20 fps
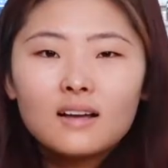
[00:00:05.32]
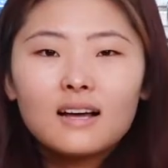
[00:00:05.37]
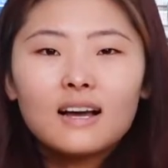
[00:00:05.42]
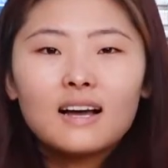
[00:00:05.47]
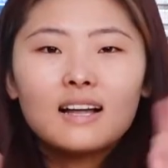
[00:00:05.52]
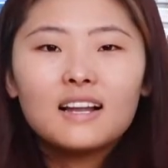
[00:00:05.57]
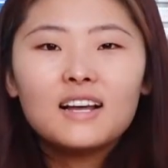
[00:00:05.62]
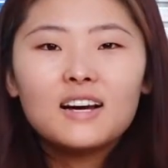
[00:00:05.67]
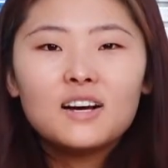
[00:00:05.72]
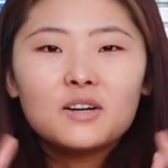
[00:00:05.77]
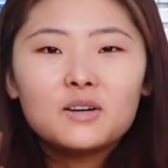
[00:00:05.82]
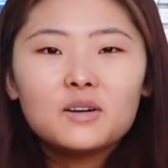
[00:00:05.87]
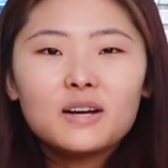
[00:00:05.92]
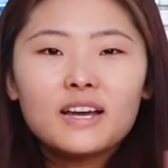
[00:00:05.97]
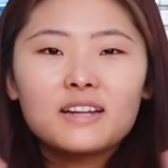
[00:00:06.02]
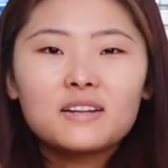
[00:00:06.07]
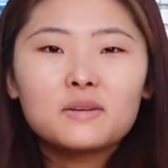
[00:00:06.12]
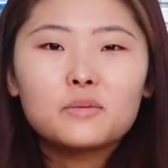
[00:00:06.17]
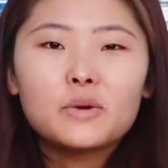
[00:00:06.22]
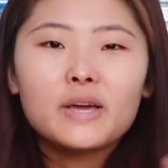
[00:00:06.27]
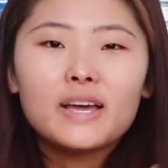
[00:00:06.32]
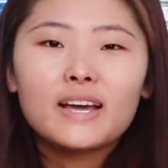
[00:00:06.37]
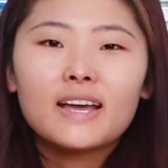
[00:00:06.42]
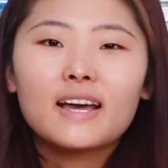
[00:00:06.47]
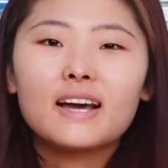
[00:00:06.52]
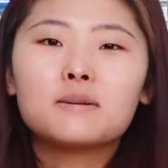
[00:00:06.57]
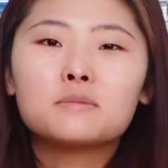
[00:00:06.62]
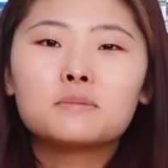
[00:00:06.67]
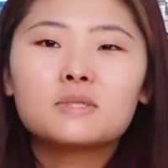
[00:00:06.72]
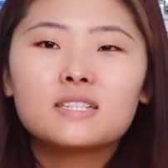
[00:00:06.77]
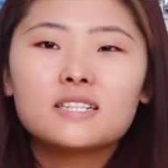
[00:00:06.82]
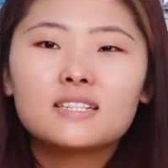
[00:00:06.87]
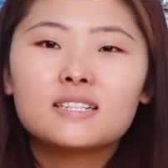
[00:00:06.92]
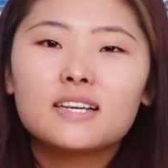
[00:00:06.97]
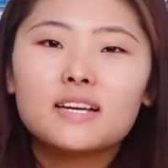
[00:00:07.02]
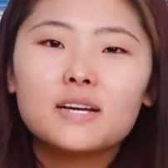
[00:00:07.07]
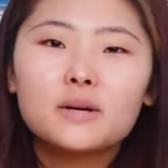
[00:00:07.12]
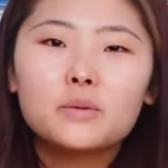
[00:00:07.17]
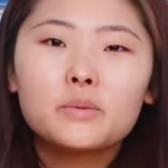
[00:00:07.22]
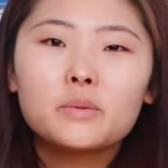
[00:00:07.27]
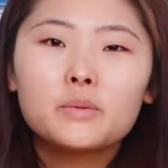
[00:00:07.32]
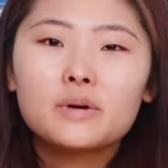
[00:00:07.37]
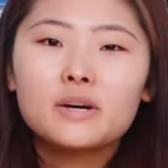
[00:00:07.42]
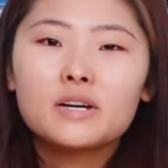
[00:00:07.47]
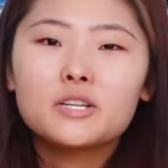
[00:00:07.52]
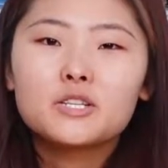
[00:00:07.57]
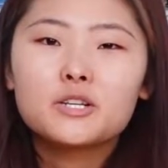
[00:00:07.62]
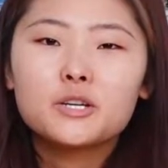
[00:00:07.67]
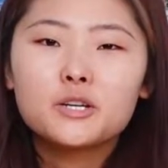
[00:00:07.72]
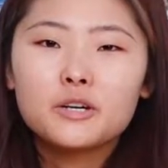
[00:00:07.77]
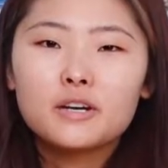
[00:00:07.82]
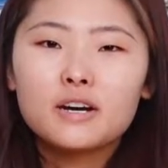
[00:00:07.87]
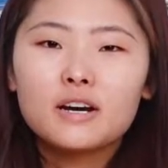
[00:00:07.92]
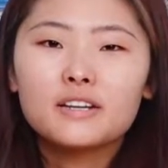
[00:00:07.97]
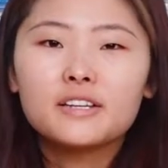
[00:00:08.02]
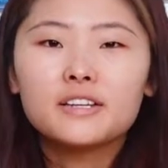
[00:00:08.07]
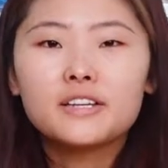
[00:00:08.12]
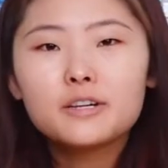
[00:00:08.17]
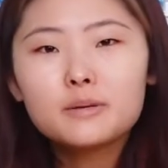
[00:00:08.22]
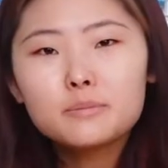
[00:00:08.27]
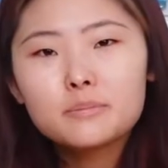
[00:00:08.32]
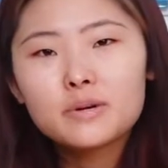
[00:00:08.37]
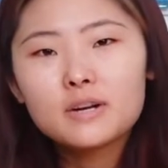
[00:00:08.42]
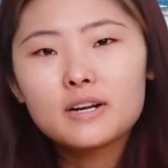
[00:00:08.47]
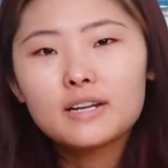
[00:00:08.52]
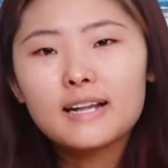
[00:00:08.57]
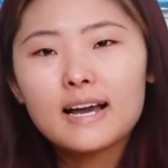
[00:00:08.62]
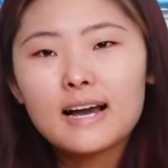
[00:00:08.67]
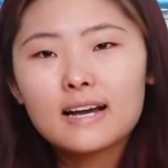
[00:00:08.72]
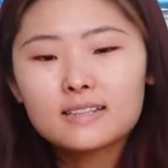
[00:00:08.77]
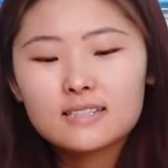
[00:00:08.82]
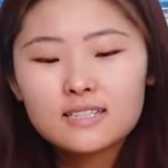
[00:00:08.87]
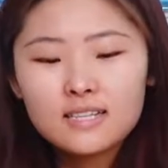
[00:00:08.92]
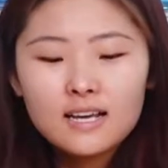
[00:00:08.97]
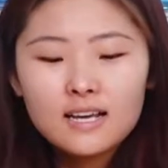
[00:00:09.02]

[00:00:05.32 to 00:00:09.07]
Hello and welcome. Today we will show you a new product.